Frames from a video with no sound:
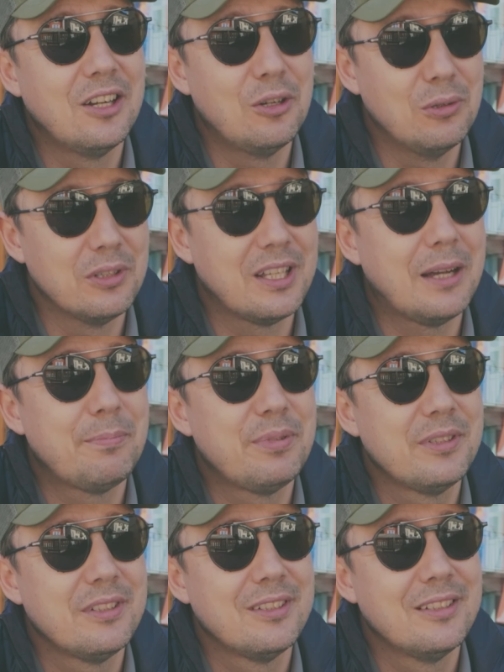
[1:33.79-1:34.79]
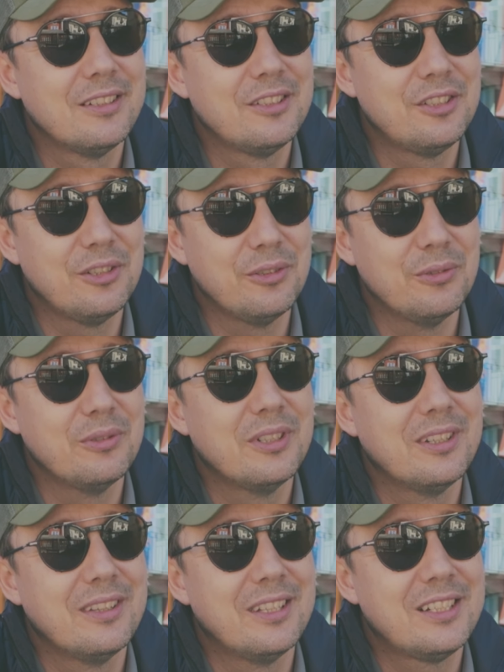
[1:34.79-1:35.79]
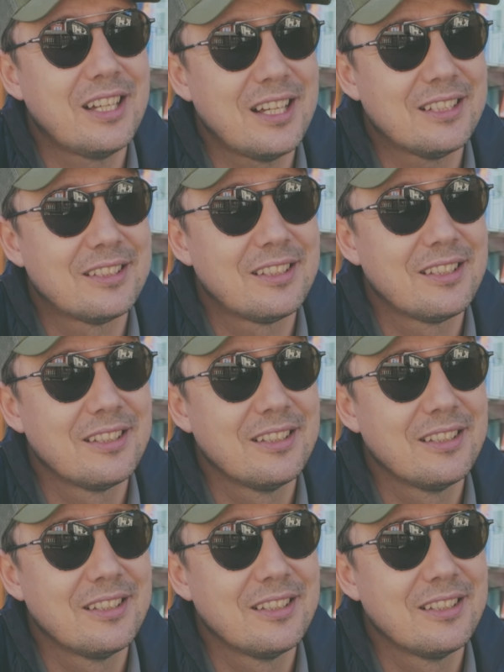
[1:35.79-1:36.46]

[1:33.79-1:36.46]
hold up to the task.